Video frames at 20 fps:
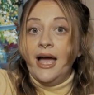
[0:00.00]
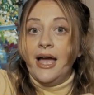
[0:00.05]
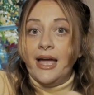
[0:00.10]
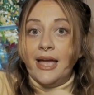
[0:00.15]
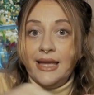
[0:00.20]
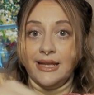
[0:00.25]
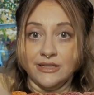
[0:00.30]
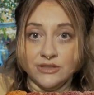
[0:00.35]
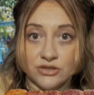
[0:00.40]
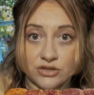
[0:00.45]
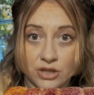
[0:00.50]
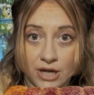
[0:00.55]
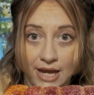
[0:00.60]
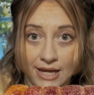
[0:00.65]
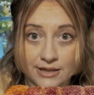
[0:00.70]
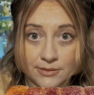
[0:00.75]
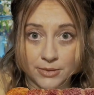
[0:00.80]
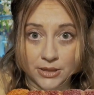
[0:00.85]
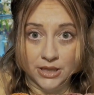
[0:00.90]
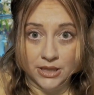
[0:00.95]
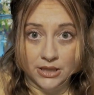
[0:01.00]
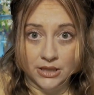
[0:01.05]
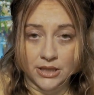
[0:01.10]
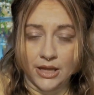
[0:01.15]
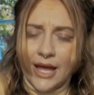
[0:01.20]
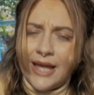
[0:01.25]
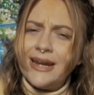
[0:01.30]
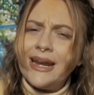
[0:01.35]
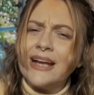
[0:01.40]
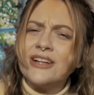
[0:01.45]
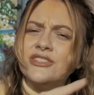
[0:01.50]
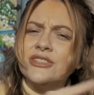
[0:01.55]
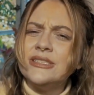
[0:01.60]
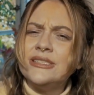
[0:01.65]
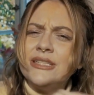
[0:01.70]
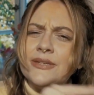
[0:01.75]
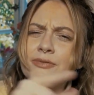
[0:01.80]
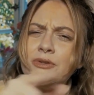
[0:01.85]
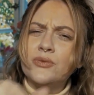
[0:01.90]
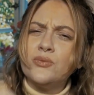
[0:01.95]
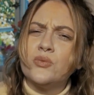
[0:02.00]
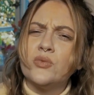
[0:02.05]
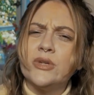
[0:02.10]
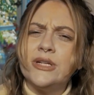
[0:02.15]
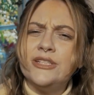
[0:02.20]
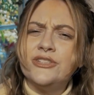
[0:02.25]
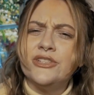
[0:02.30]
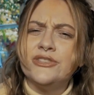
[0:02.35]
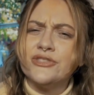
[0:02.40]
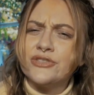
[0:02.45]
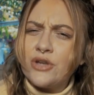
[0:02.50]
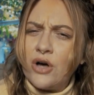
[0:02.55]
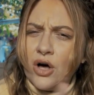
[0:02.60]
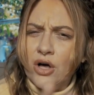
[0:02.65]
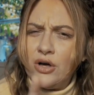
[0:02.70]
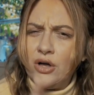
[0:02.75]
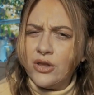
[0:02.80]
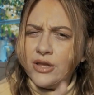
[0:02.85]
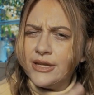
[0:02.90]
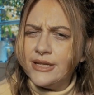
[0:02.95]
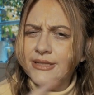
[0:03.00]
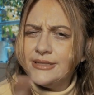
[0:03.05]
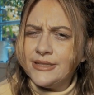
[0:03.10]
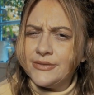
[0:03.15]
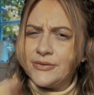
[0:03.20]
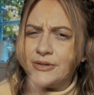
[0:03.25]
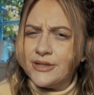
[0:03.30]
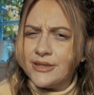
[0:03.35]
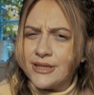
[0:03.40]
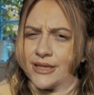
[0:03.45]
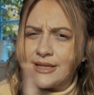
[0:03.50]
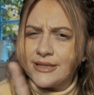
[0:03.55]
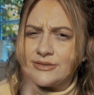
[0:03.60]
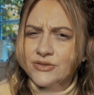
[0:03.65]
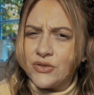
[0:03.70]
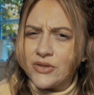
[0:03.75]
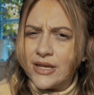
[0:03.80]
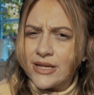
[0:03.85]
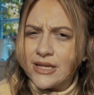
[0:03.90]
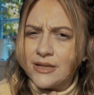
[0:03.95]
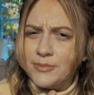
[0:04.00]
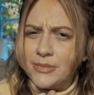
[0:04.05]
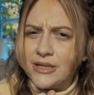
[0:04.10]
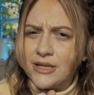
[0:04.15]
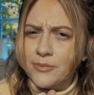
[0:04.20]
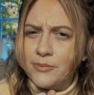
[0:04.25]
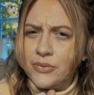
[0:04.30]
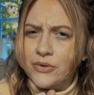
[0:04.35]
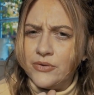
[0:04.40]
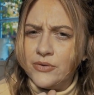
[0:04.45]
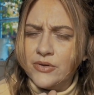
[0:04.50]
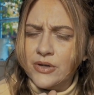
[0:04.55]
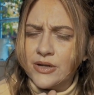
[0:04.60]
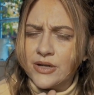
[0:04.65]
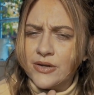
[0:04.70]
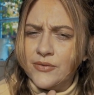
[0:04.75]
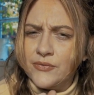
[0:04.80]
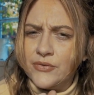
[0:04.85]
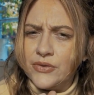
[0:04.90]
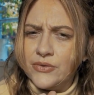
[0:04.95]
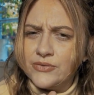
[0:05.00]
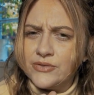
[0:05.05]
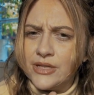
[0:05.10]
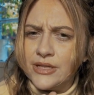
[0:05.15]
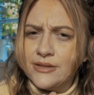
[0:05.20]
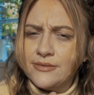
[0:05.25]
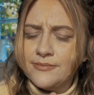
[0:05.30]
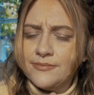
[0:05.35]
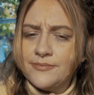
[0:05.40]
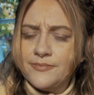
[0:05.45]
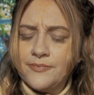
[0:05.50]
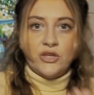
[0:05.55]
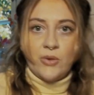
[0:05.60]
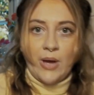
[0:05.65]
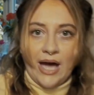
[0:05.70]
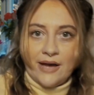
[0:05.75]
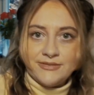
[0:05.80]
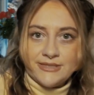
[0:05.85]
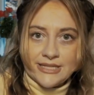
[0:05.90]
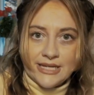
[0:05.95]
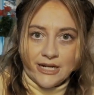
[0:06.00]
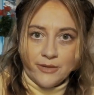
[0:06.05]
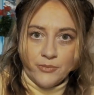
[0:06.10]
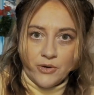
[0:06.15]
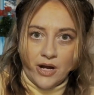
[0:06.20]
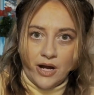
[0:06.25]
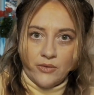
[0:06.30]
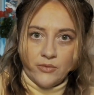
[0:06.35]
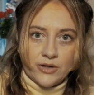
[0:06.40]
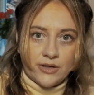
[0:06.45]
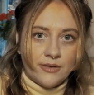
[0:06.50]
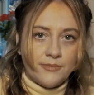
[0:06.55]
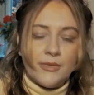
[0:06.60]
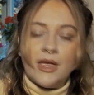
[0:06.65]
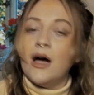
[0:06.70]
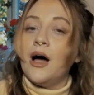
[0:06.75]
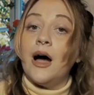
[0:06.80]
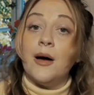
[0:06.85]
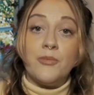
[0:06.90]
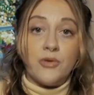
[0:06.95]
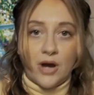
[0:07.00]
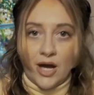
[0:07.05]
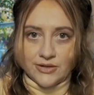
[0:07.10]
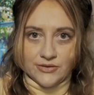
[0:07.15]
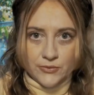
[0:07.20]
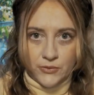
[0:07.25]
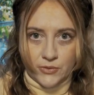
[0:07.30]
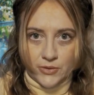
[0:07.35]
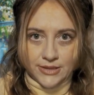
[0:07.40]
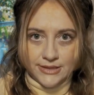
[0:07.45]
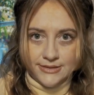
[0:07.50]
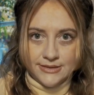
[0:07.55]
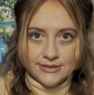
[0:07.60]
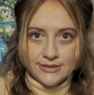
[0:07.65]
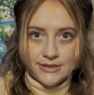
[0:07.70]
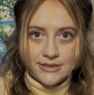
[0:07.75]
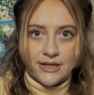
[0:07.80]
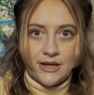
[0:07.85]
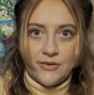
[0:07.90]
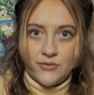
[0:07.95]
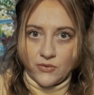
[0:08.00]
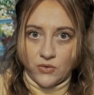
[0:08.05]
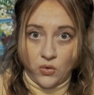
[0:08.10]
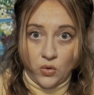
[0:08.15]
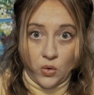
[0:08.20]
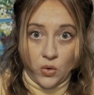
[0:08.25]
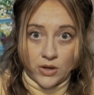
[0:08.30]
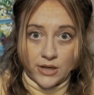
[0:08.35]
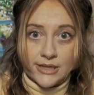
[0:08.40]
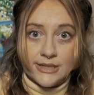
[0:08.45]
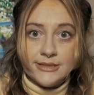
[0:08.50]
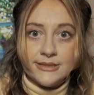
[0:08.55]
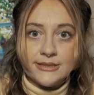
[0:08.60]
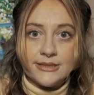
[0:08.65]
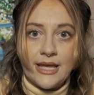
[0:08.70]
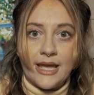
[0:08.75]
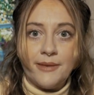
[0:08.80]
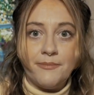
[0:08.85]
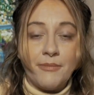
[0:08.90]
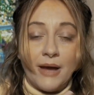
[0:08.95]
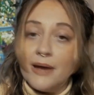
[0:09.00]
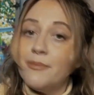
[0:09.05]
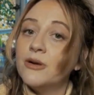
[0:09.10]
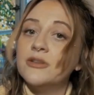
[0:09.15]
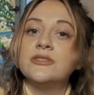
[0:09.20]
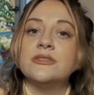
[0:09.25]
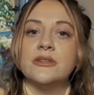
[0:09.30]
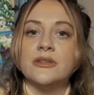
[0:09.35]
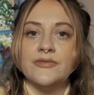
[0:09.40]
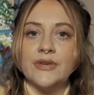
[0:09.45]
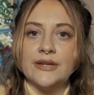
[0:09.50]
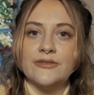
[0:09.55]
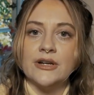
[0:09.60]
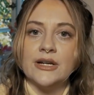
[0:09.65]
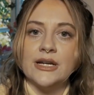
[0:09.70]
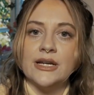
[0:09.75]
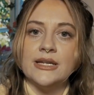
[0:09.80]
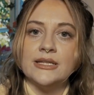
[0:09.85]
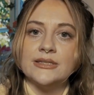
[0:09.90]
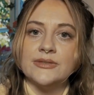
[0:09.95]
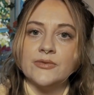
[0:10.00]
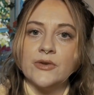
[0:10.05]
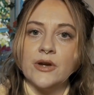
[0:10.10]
Incredible! And actually different regions call it different things, so that can be confusing. You have to get a bratwurst, of course, and my personal favorite is